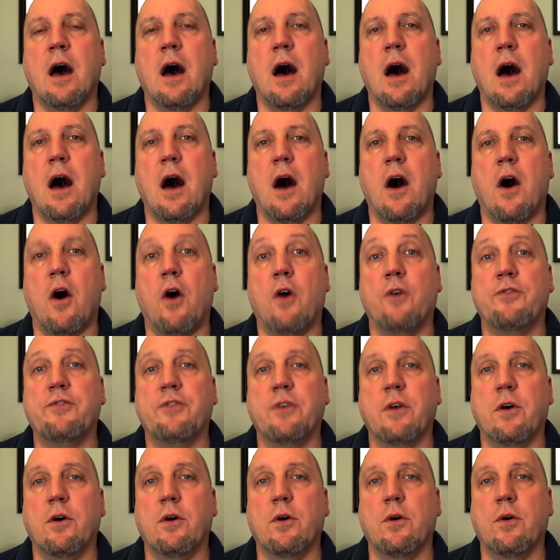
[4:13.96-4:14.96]
Uh,
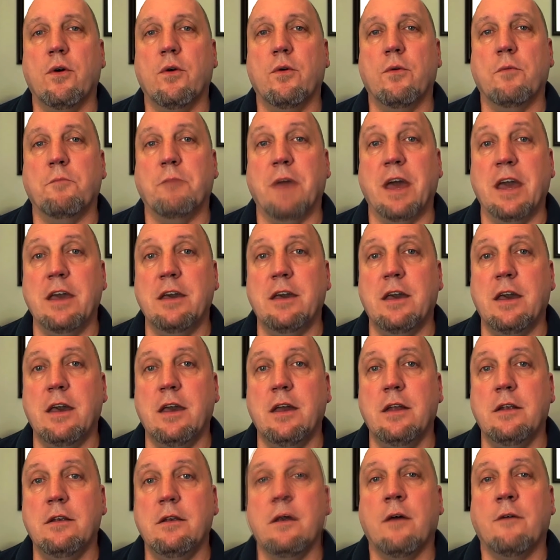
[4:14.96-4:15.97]
also
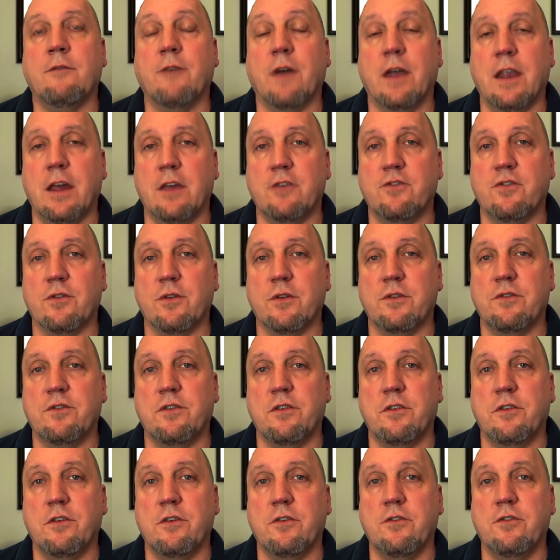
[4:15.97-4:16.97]
banking, financial
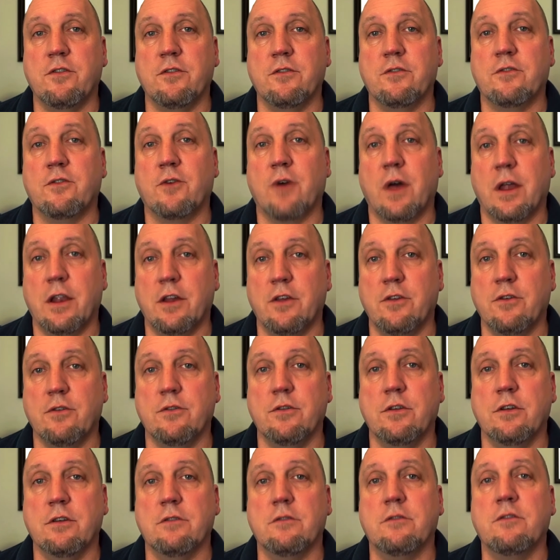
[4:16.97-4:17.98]
institutions, credit
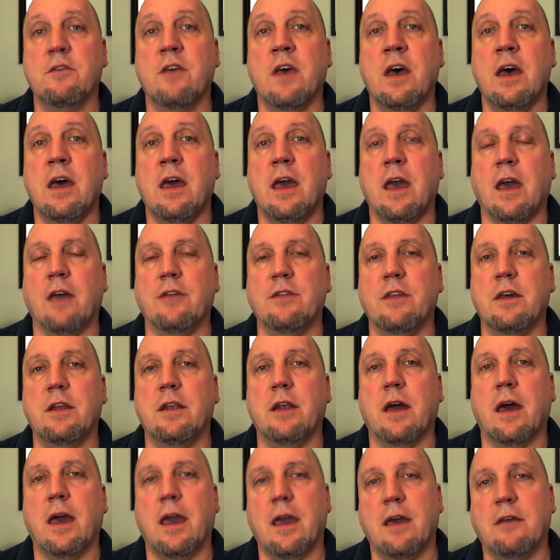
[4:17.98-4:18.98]
unions, and
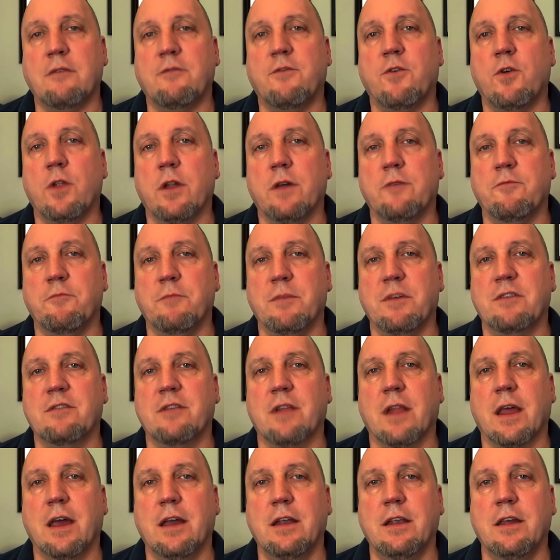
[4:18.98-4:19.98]
then a handful of
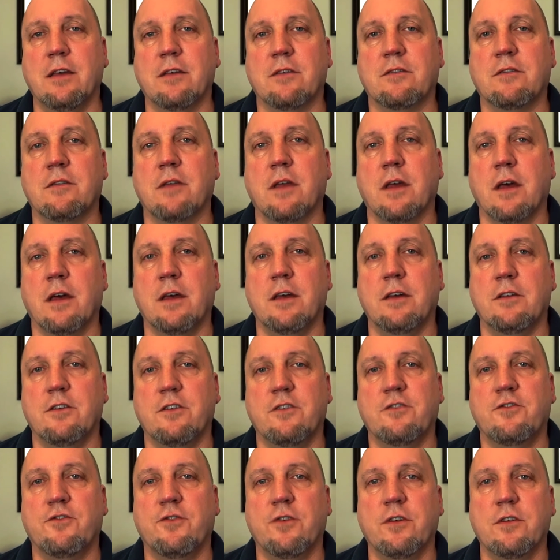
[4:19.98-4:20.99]
miscellaneous
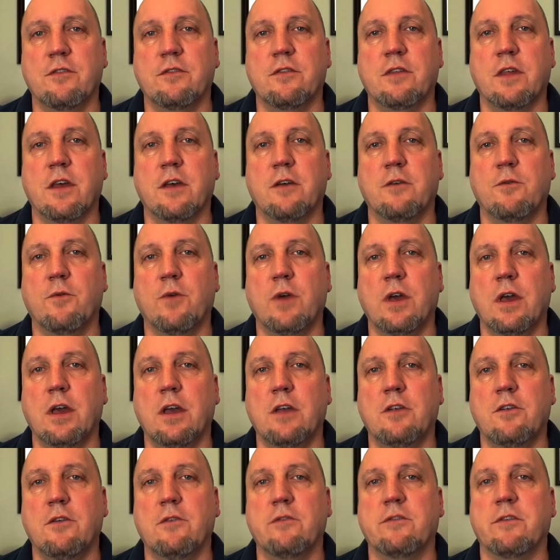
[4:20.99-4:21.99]
industries that
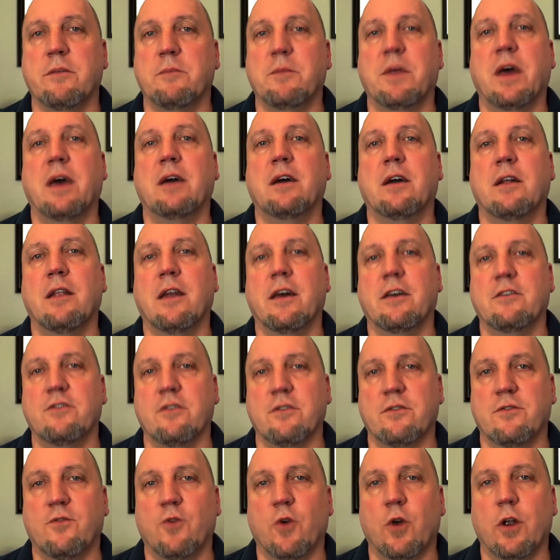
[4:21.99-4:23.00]
we do some debt
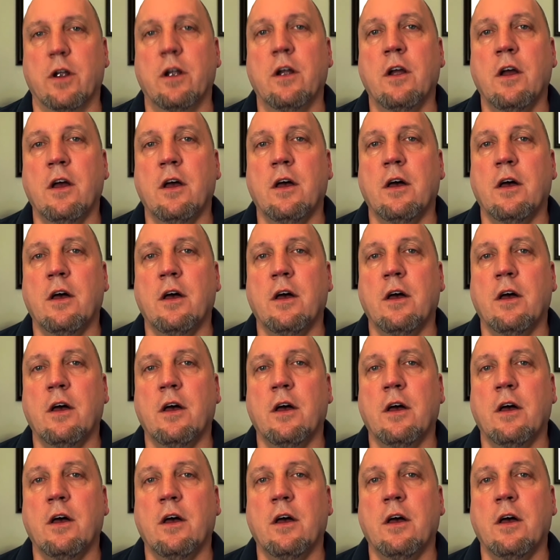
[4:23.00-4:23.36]
collections for.